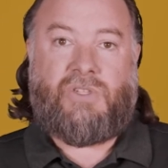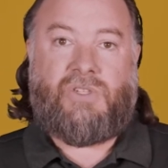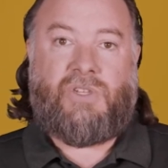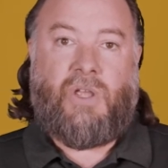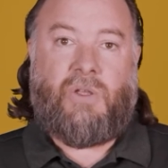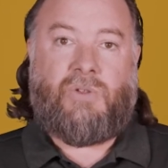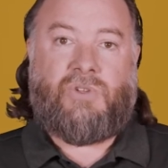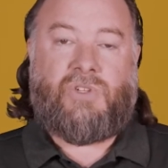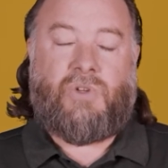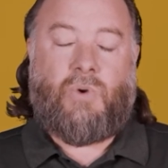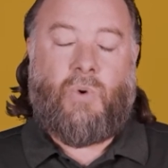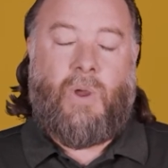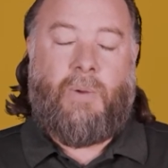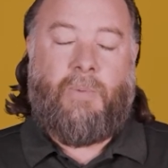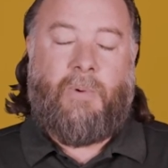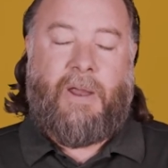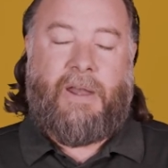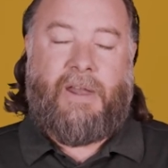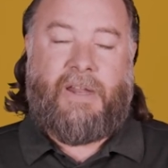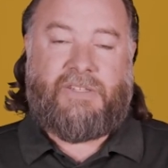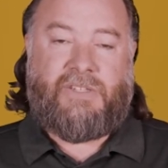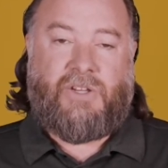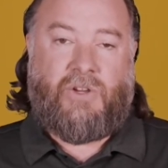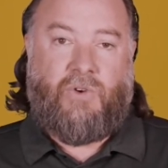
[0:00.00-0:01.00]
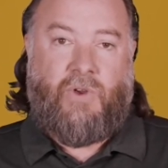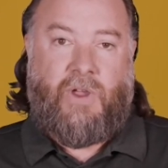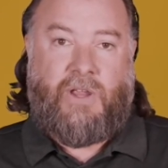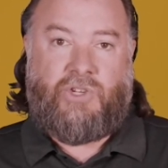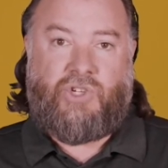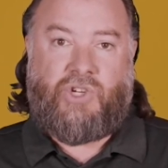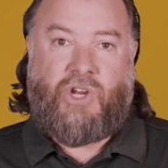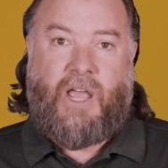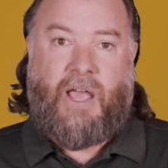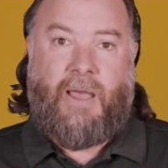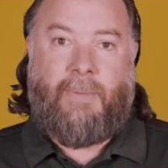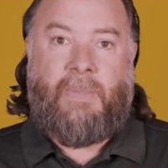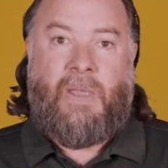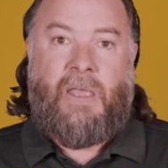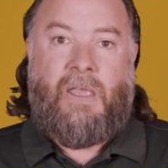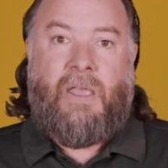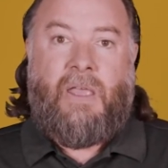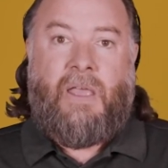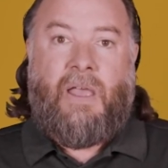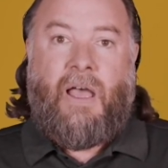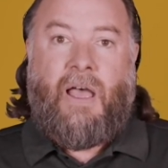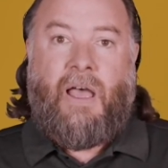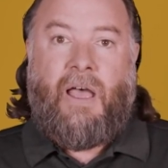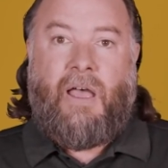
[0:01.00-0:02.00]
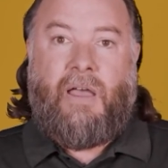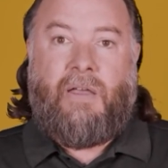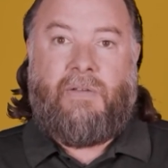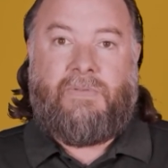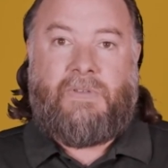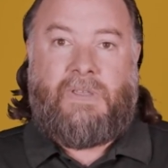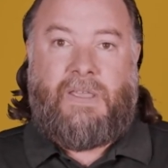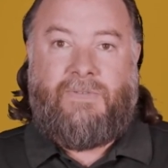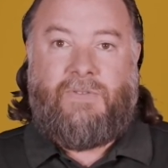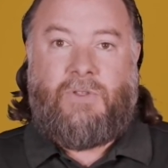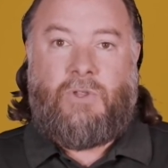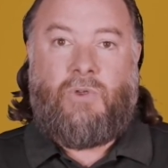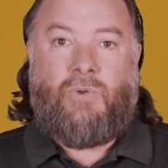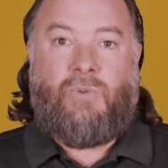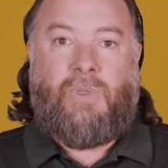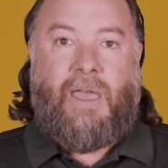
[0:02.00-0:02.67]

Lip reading: So StoryBrand does a great job of giving you